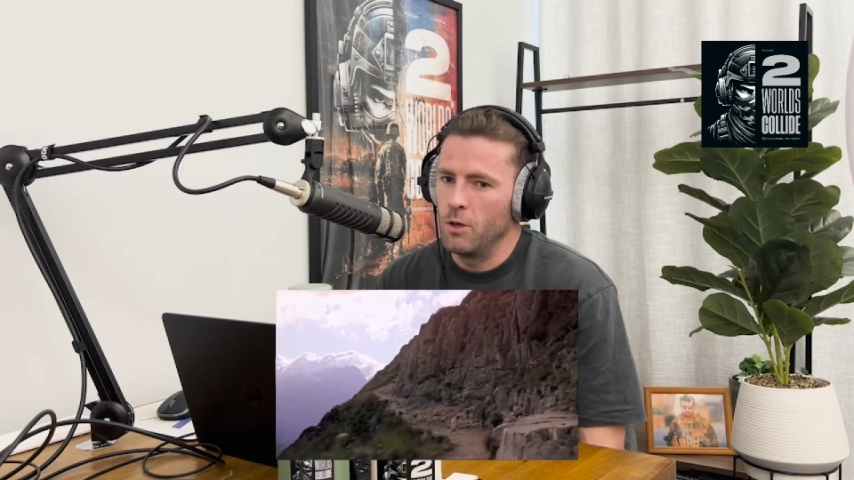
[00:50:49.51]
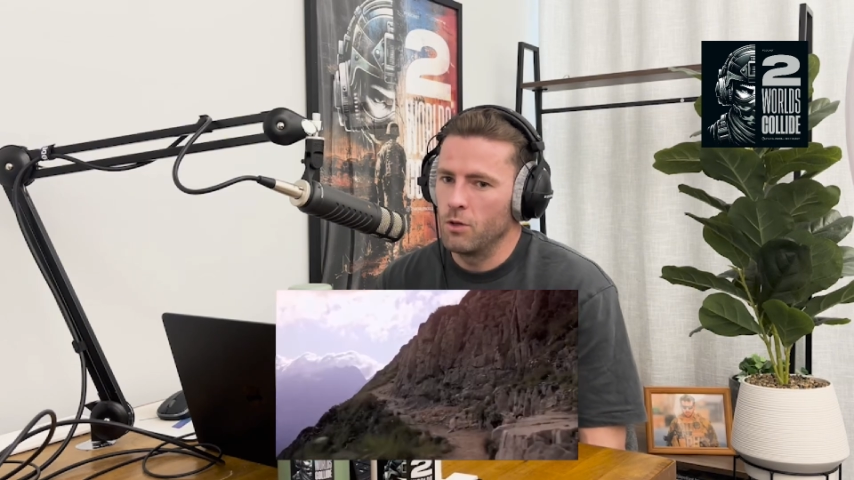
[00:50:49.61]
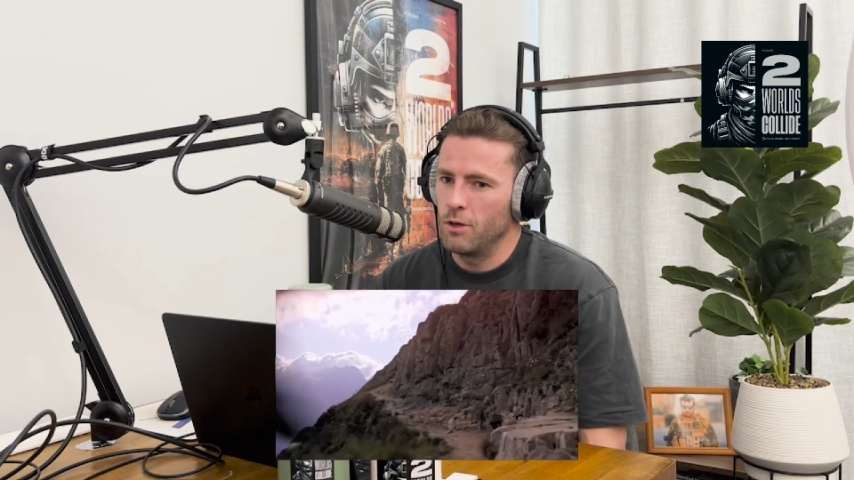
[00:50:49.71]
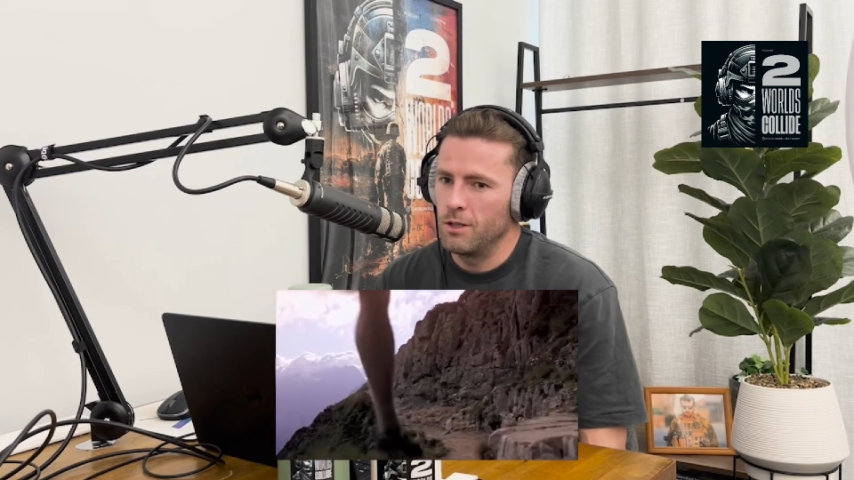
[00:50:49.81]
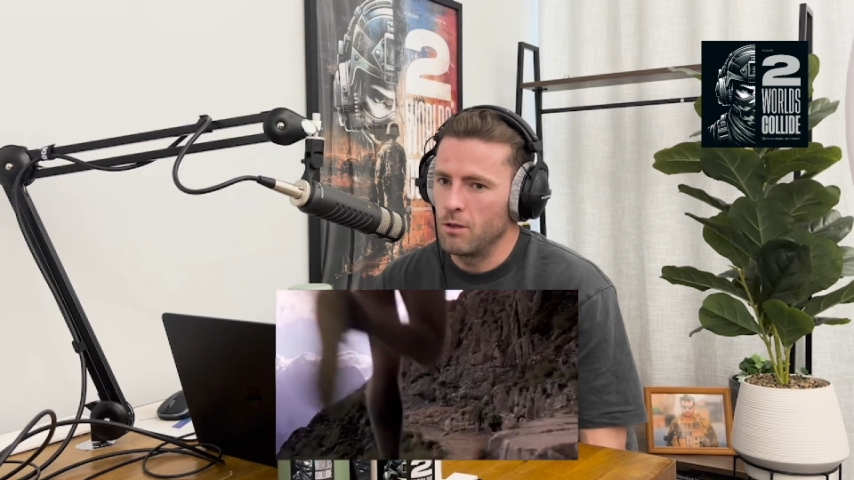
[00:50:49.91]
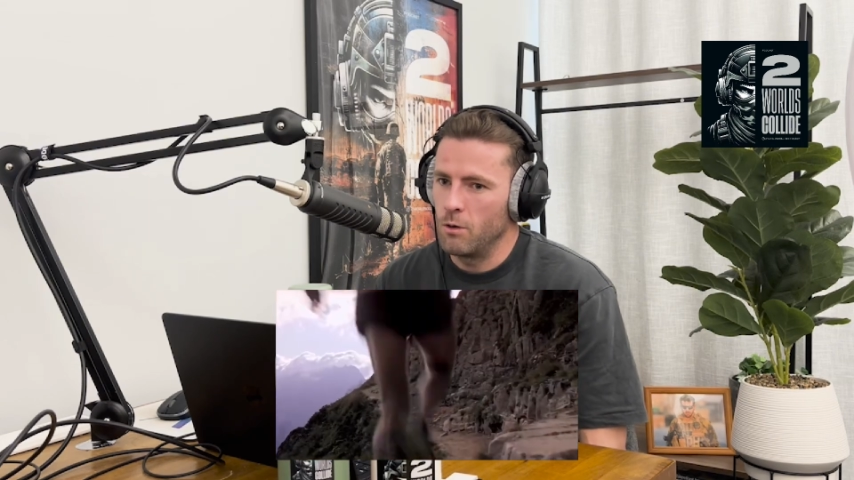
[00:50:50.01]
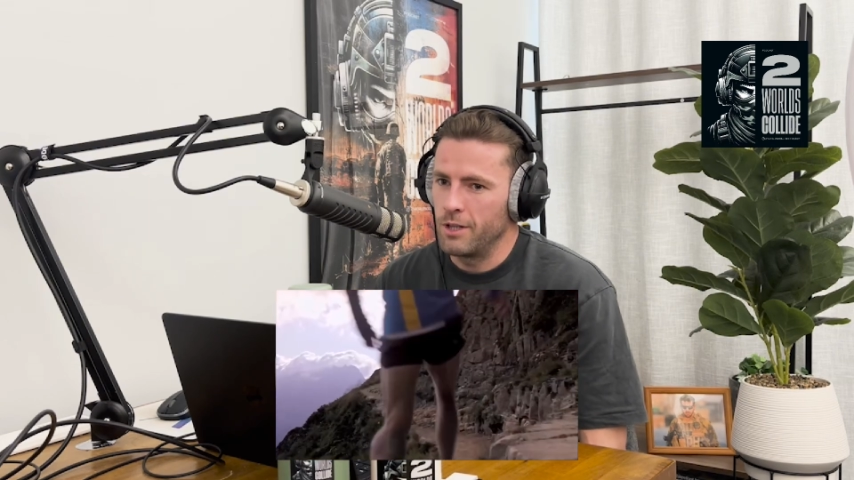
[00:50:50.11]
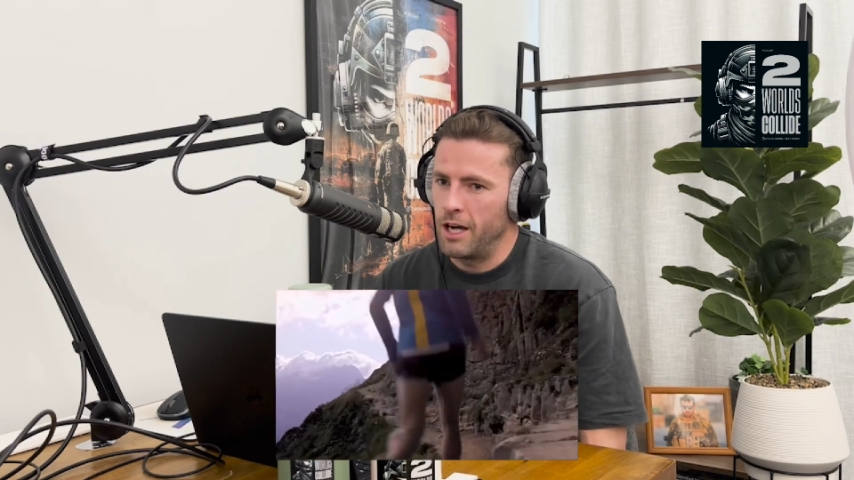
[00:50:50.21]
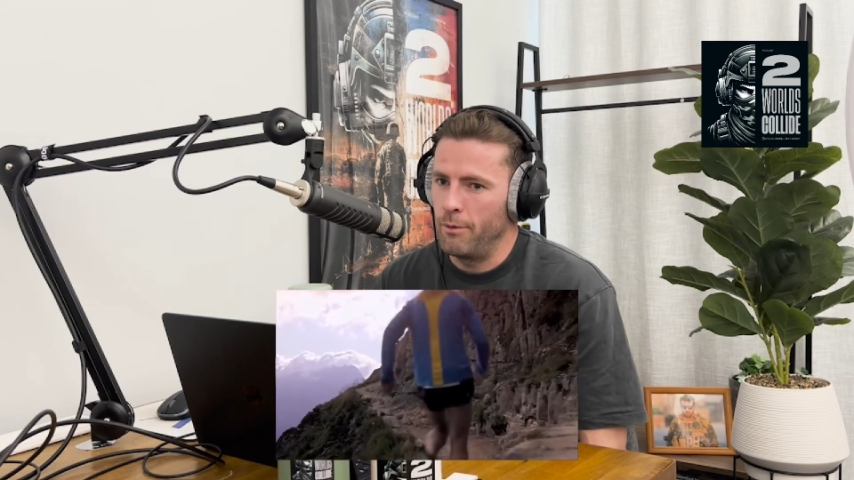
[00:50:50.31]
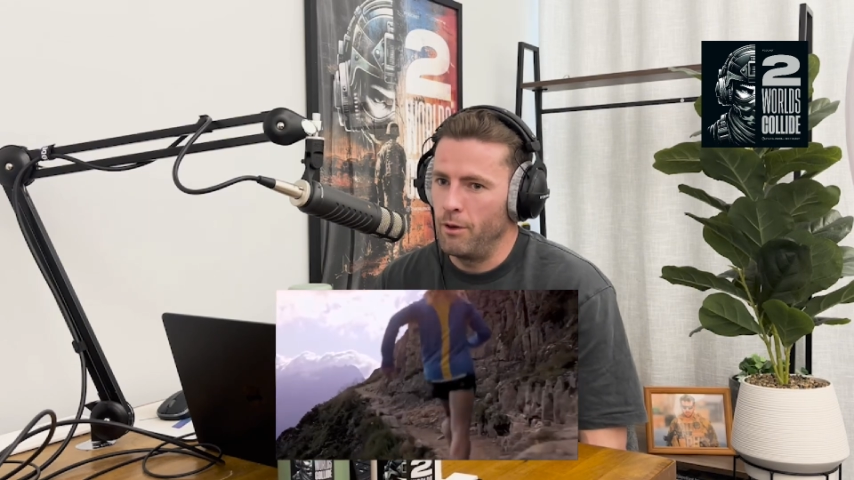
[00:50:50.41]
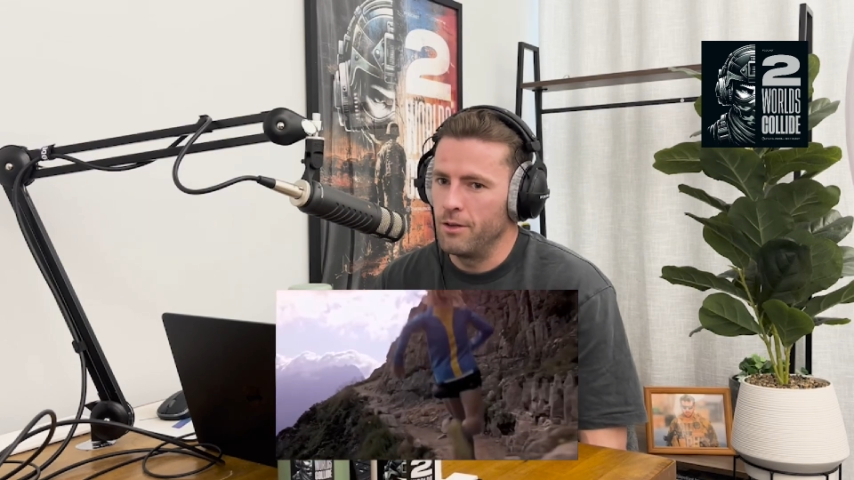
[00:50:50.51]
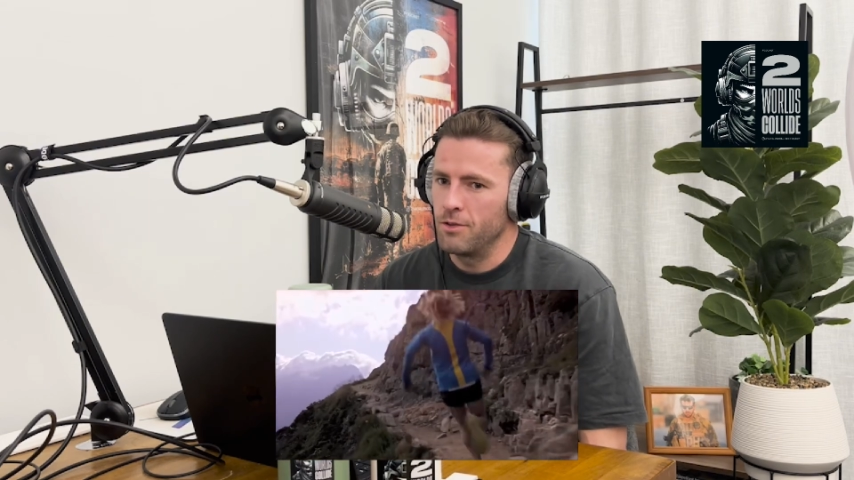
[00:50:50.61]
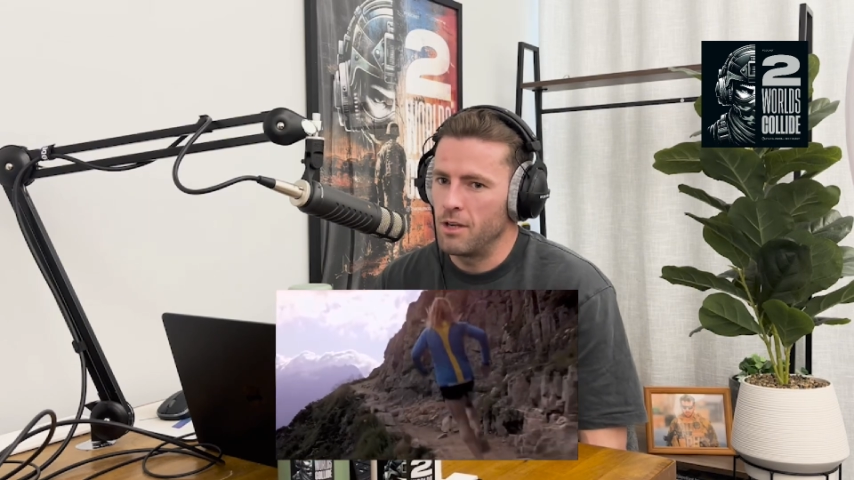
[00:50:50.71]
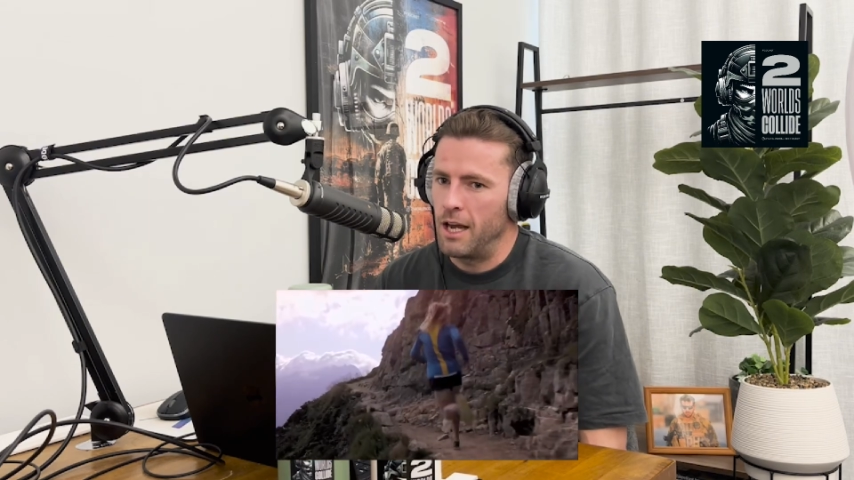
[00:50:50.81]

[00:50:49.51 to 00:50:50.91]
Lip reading: to 3 salt tablets